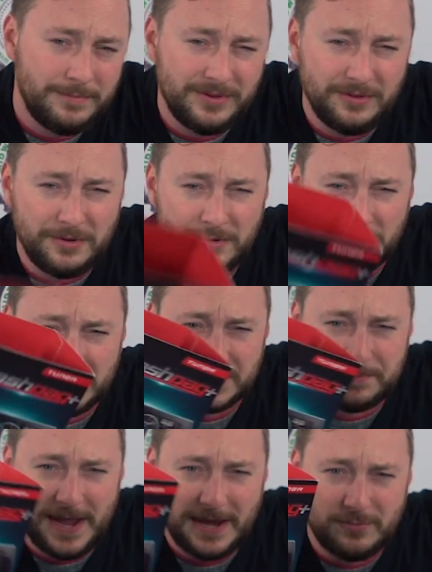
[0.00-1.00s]
be doing it with this
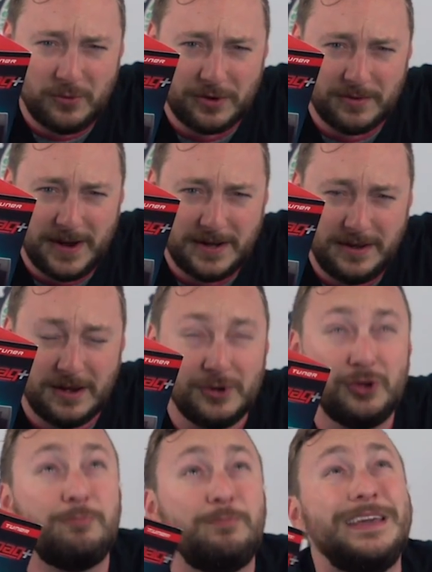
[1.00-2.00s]
bad boy right here.
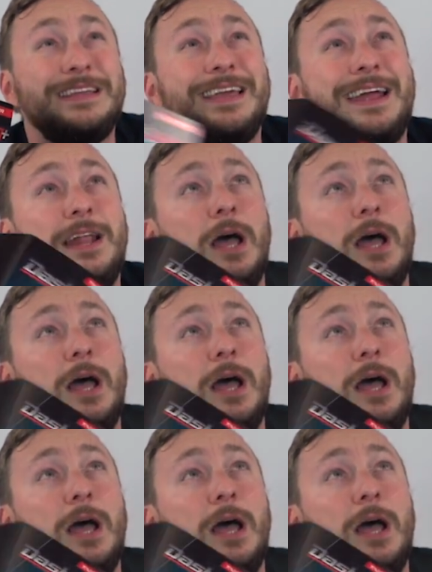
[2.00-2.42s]
You can pick that